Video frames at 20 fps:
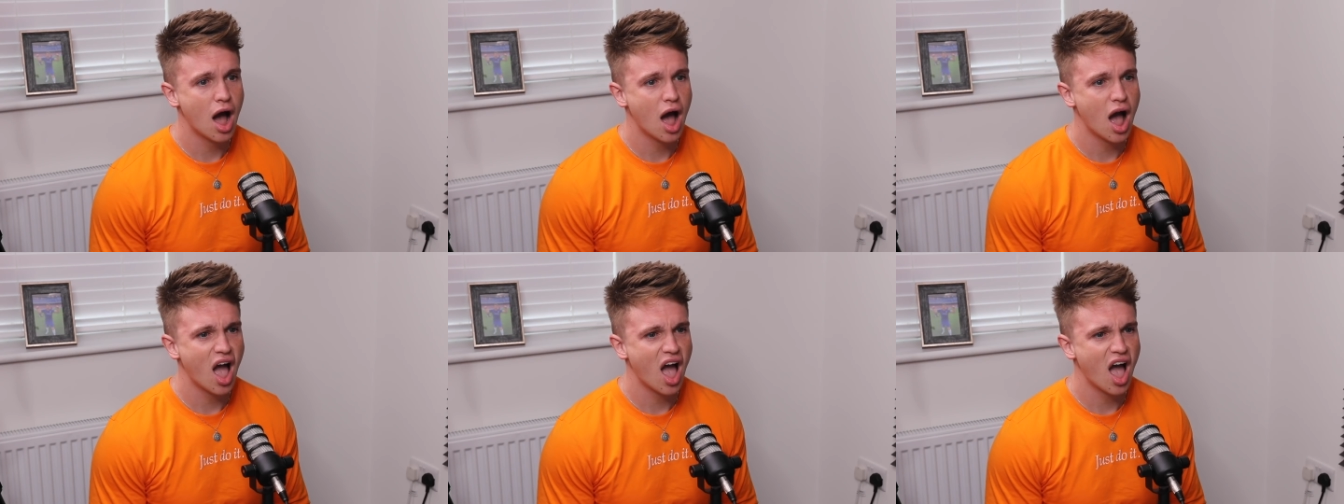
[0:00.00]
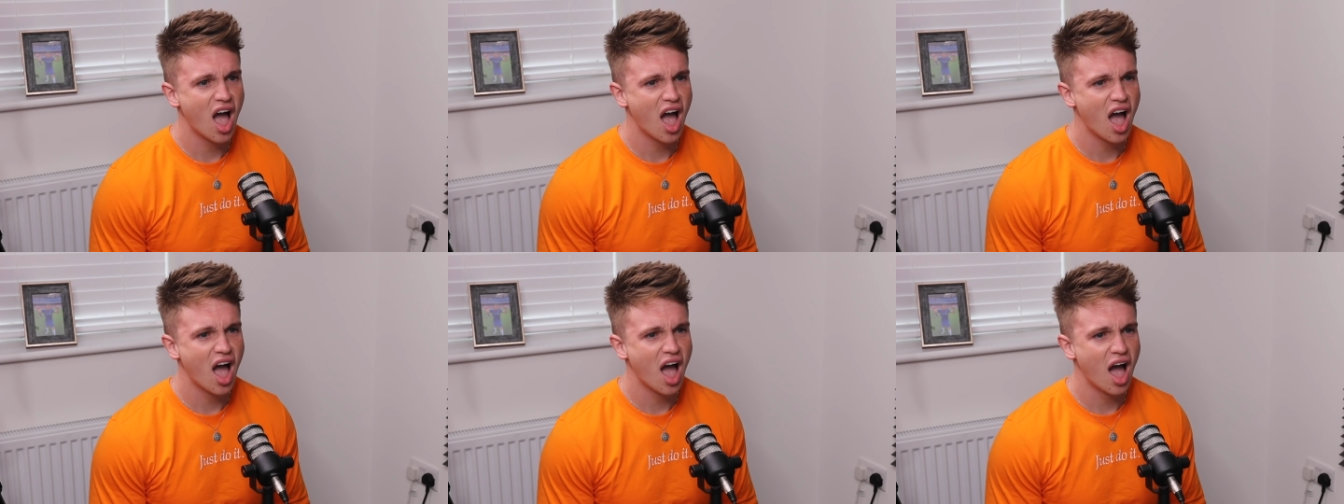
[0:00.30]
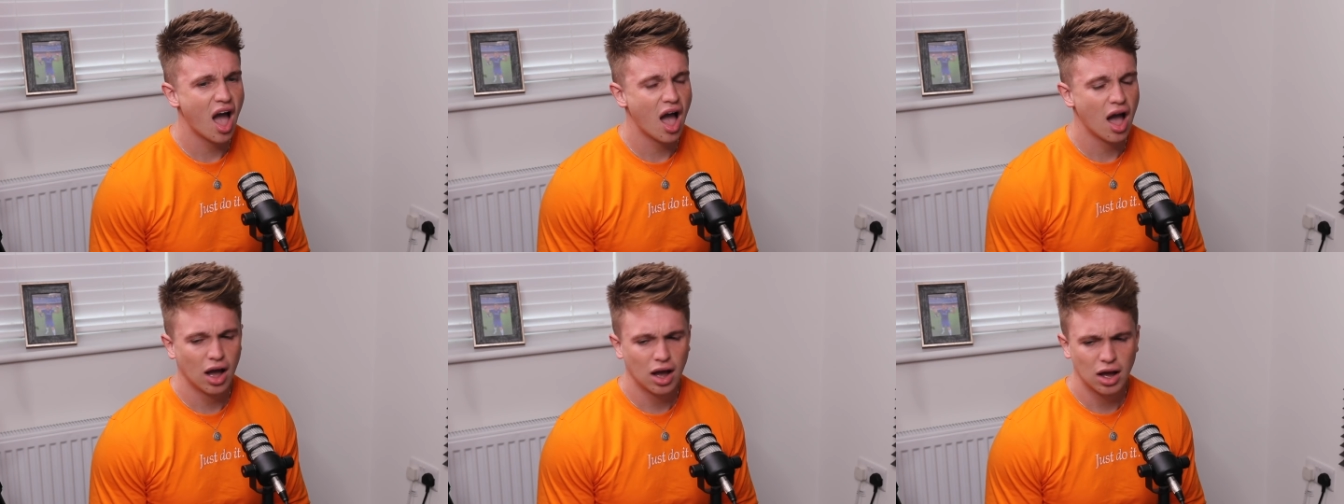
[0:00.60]
yeah,
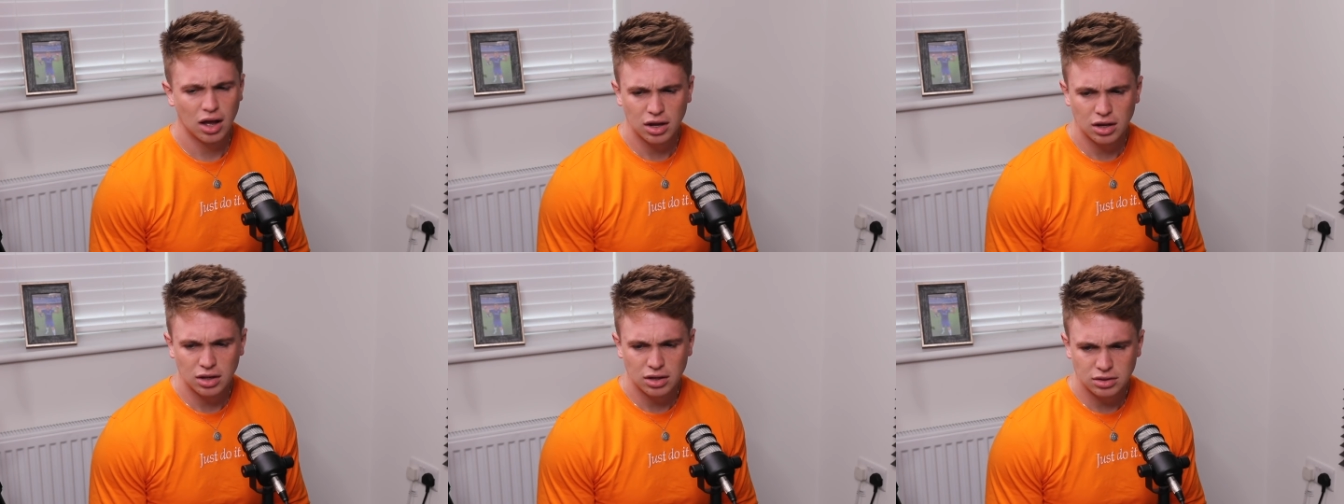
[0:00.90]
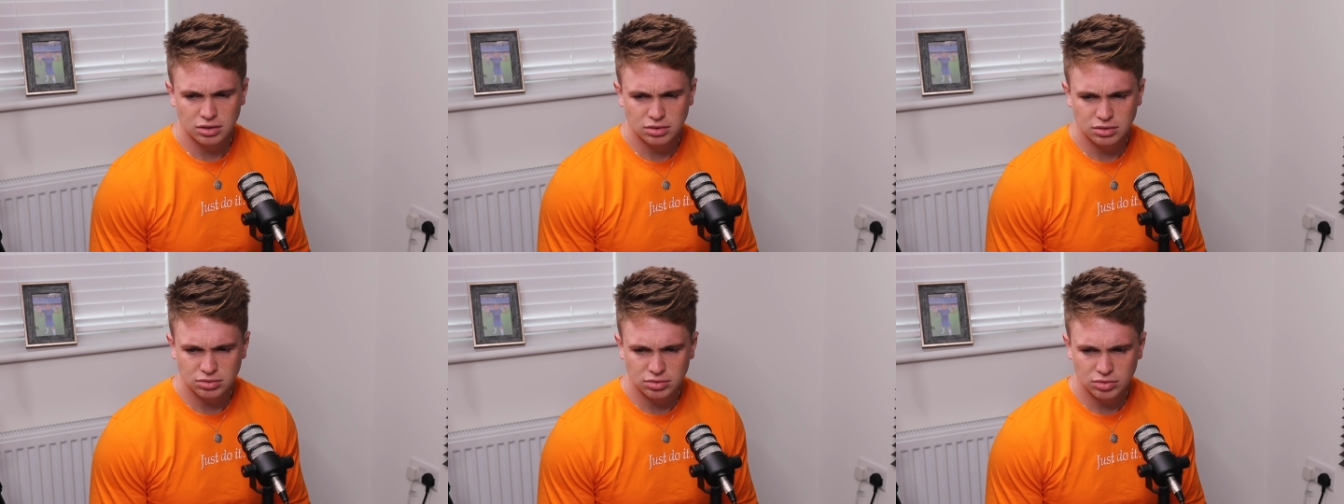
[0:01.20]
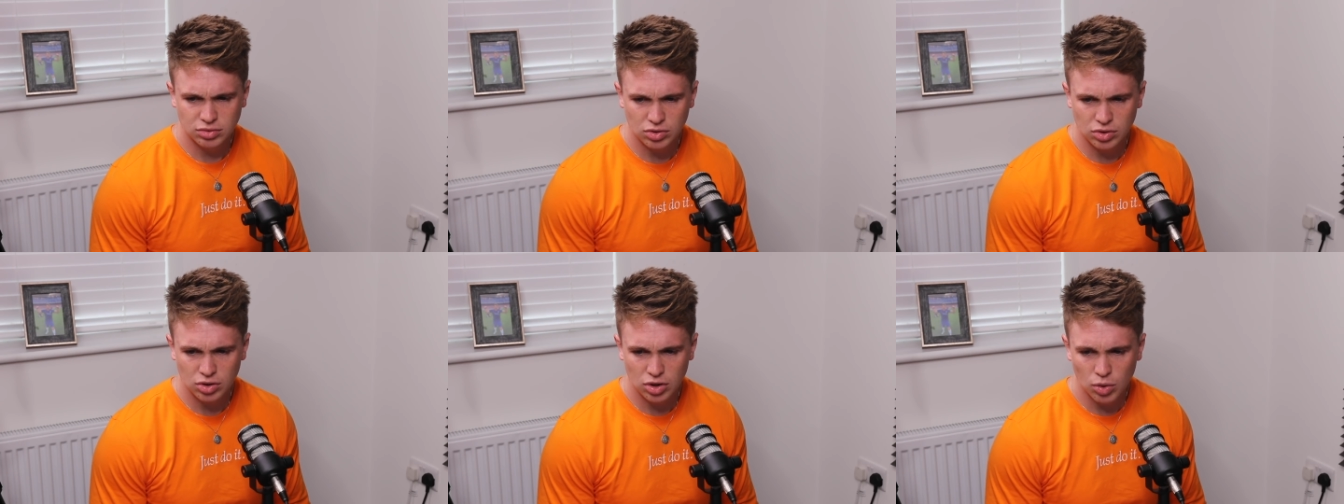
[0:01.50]
for like two
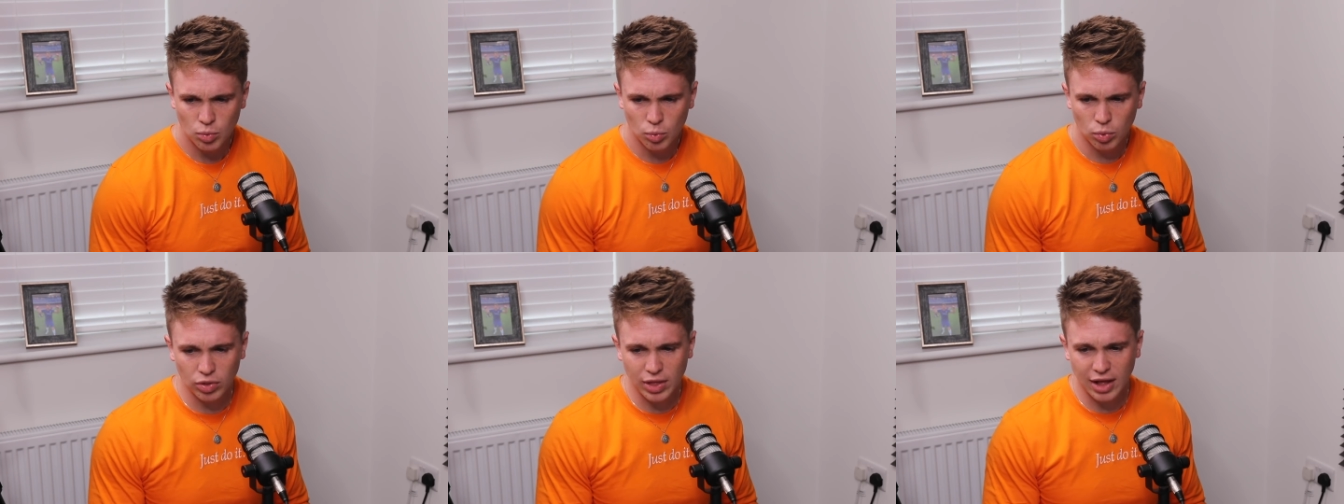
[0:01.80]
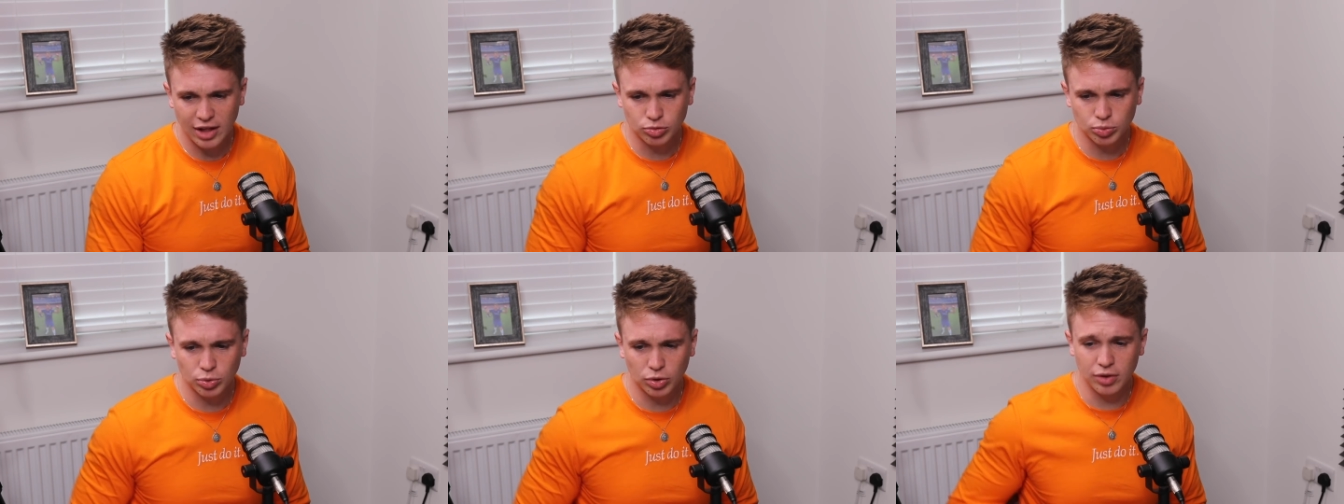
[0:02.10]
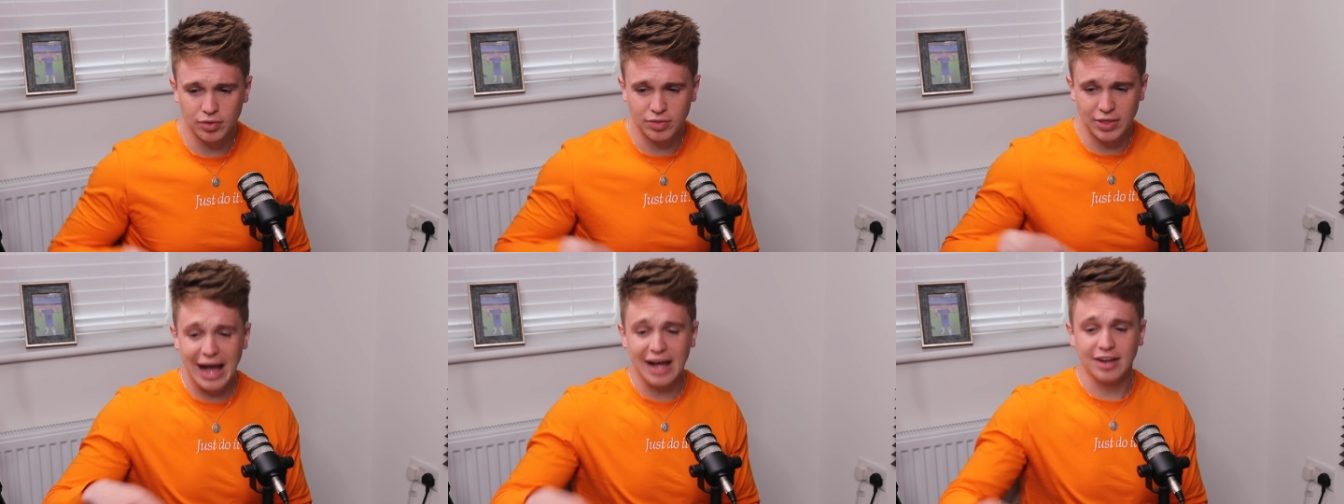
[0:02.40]
dollars. Well, that's two
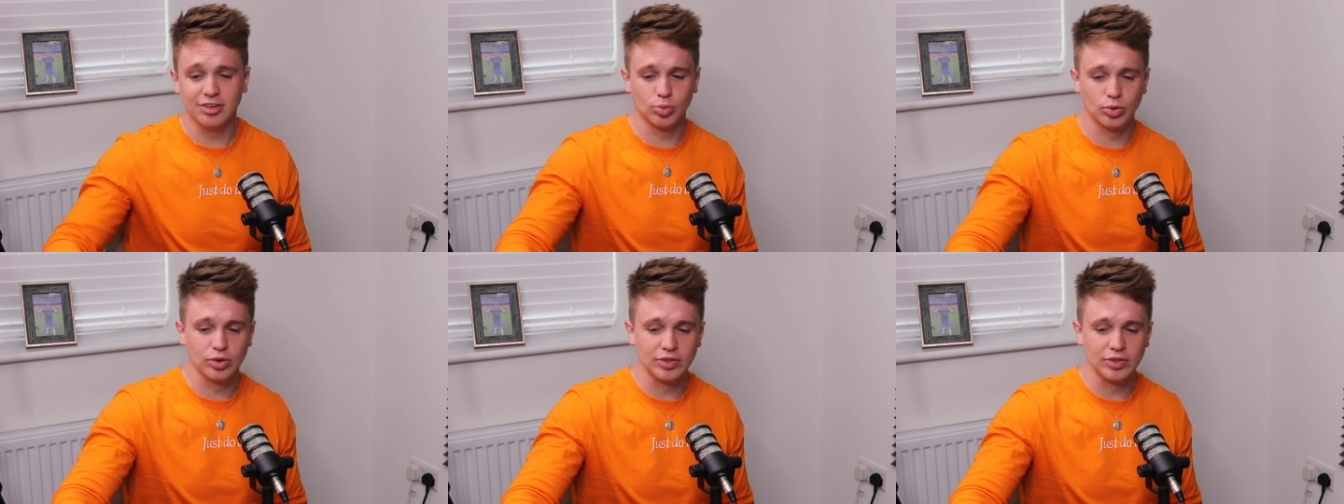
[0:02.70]
what that is